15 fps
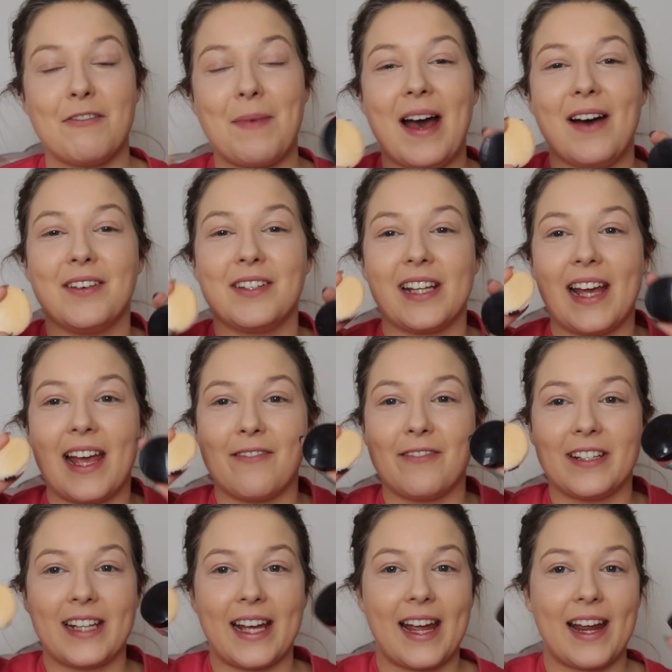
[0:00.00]
for powder,
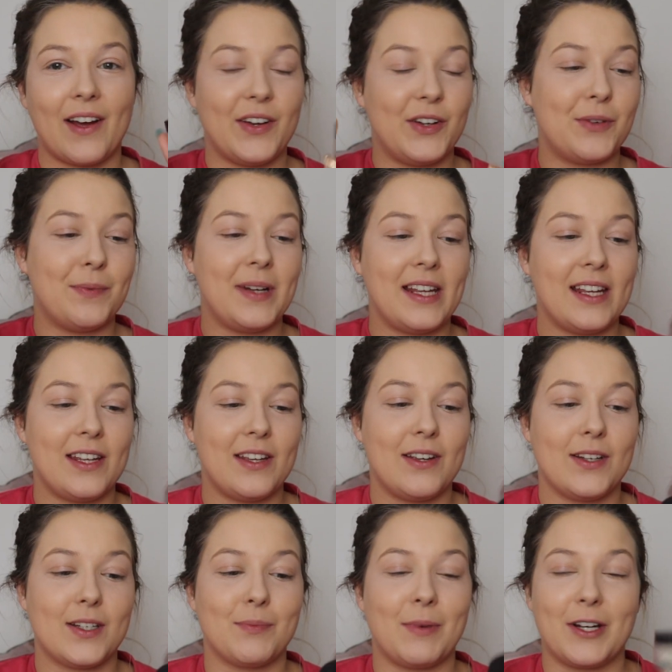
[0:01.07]
every day I normally
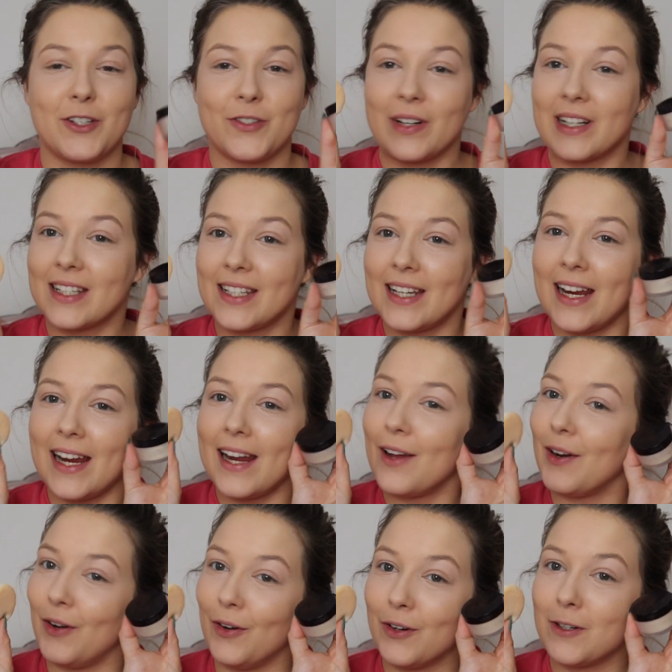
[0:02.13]
use my trusty
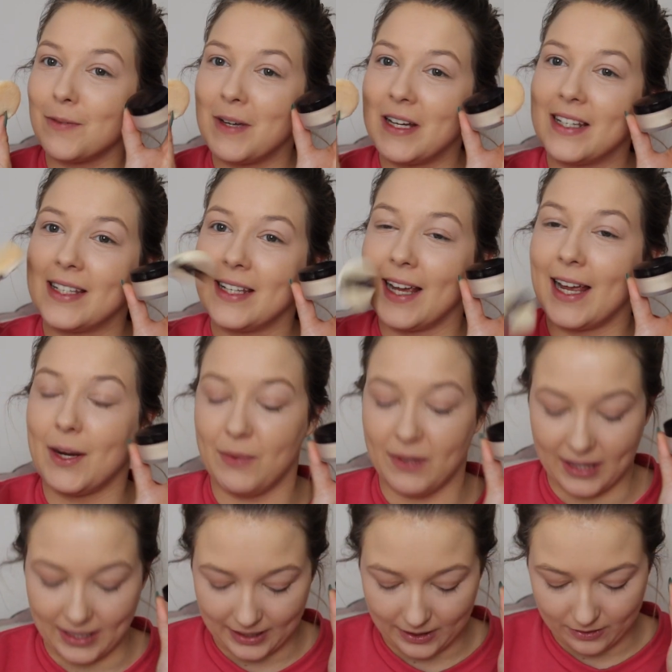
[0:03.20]
Laura Mercier
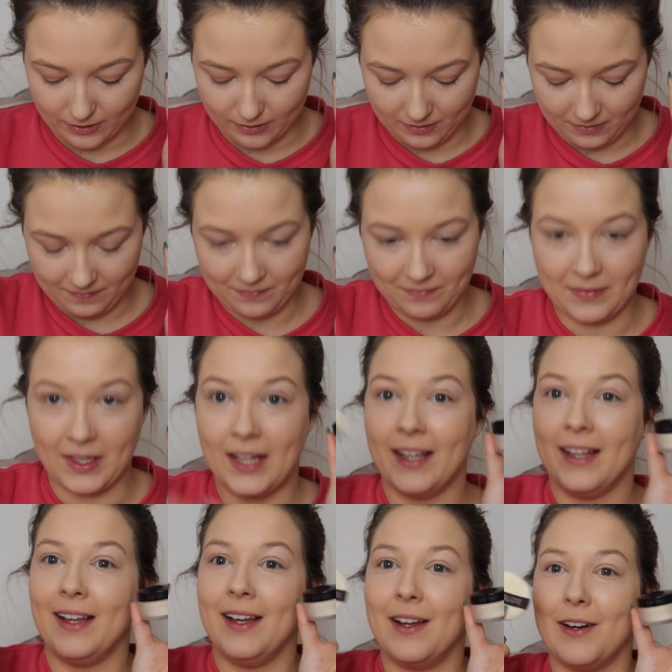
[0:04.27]
with the little
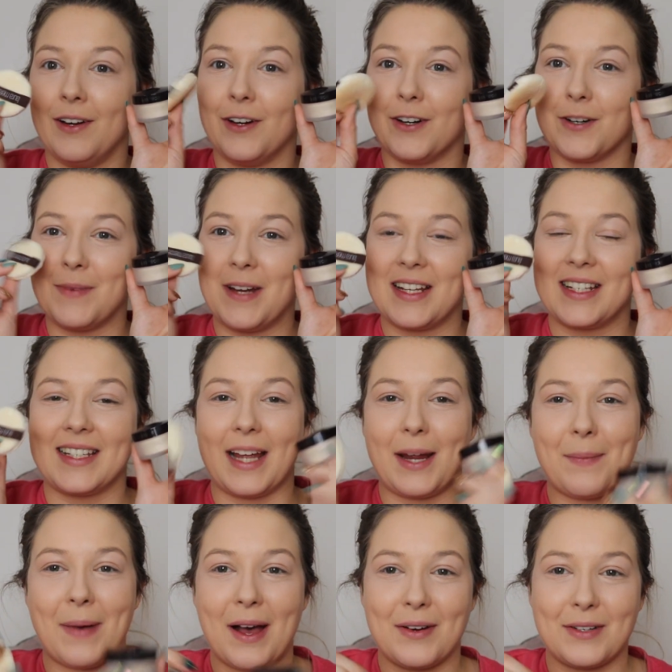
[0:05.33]
Laura Mercier
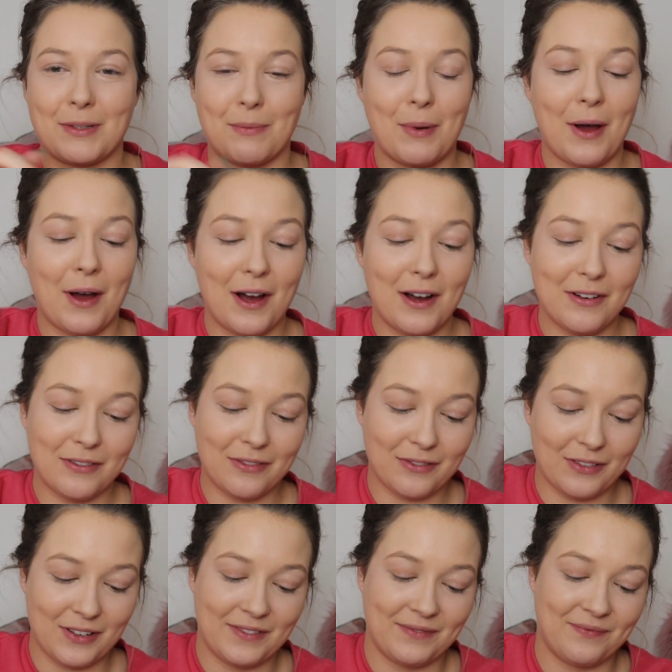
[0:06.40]
powder
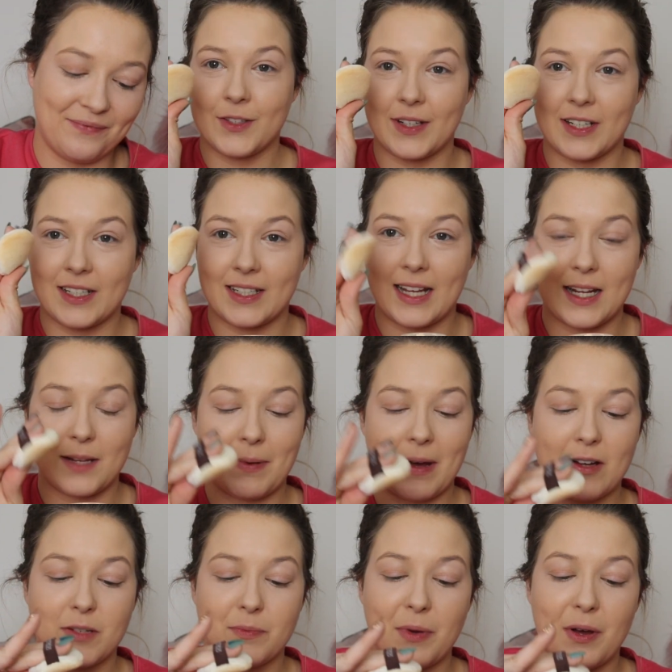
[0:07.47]
puff. So I just take the
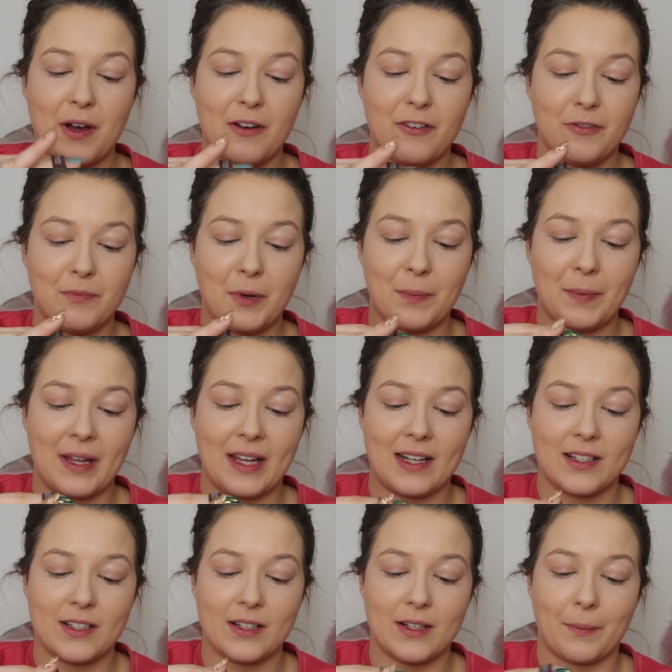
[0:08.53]
powder puff, pop it
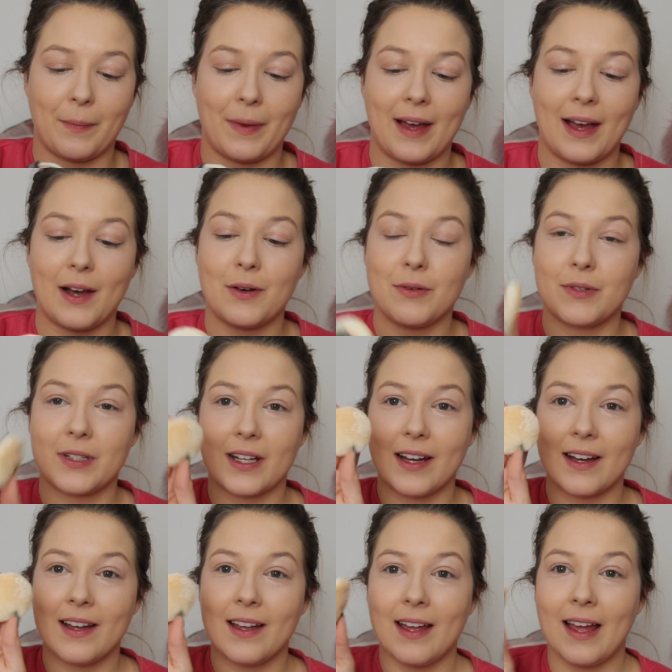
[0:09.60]
into the
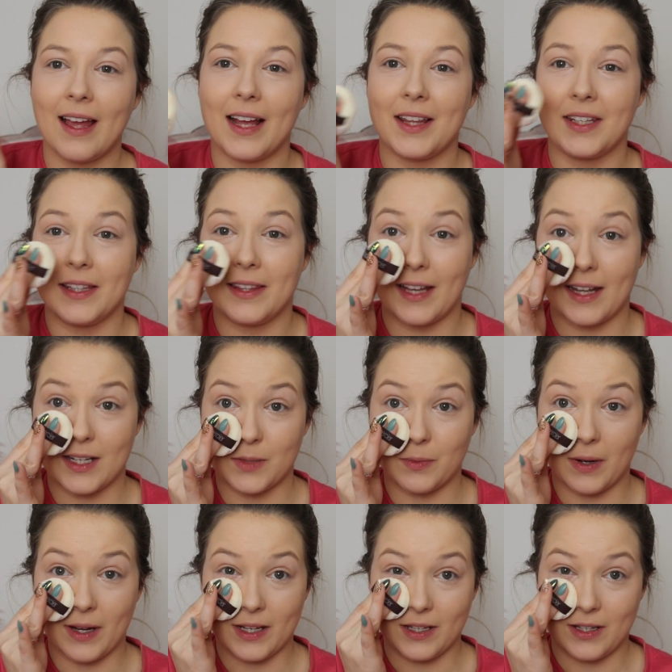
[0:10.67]
powder, and then that is
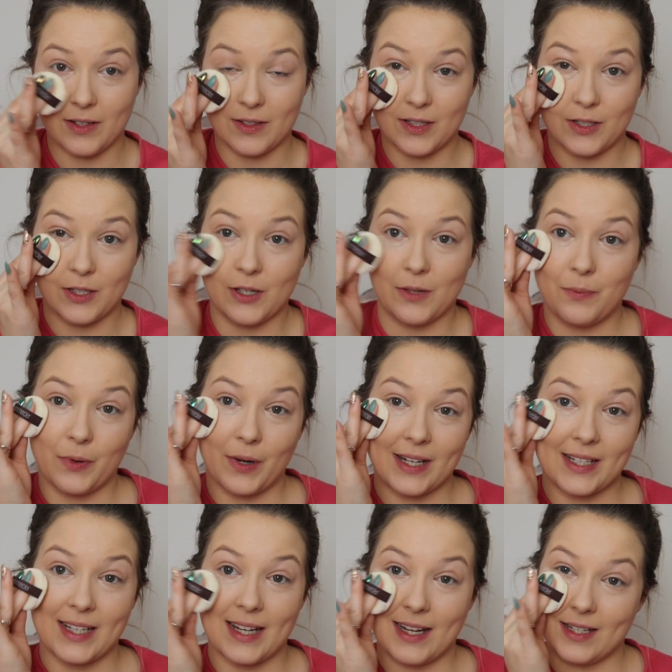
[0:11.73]
what I use to
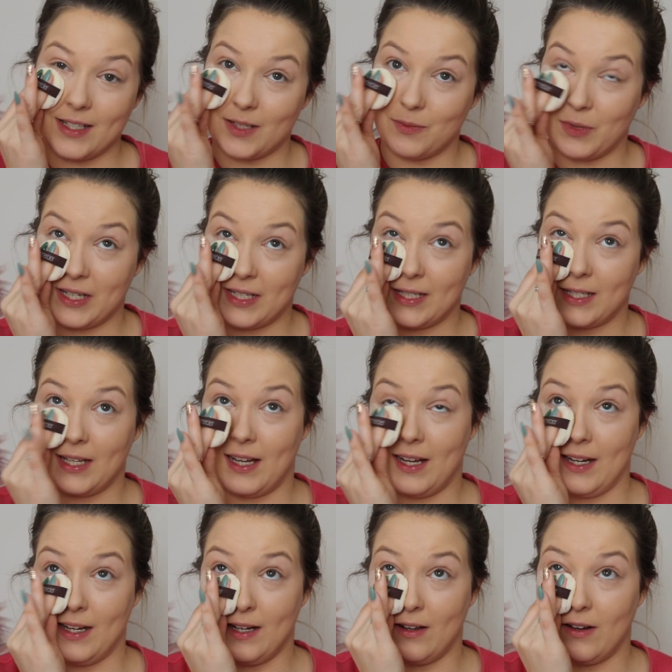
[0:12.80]
press it into my
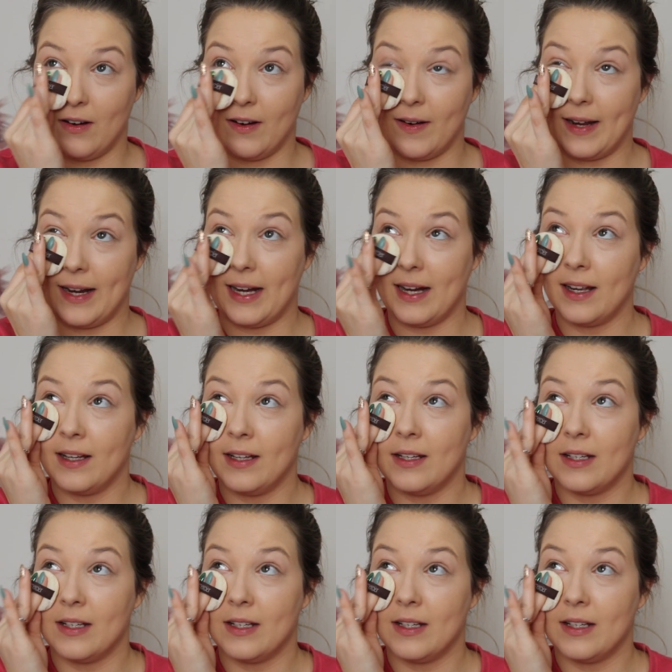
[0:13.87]
skin. I